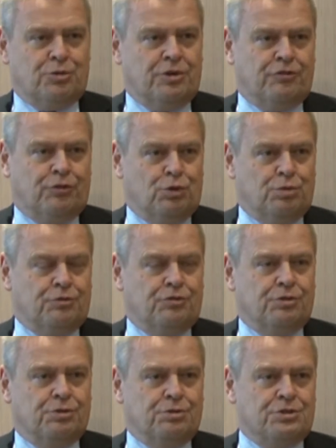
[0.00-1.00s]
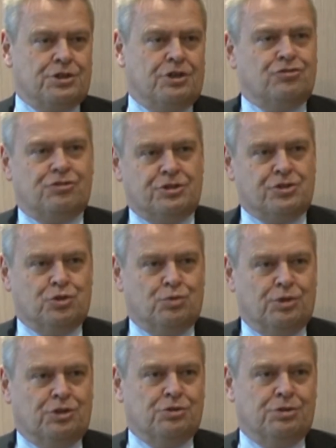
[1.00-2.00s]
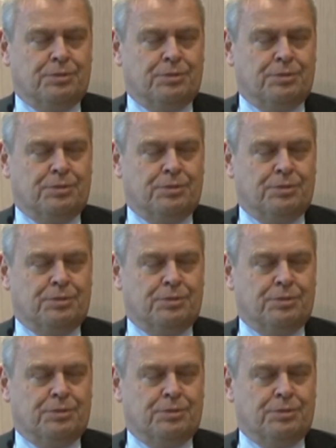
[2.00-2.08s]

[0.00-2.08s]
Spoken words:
way forward for those countries who we know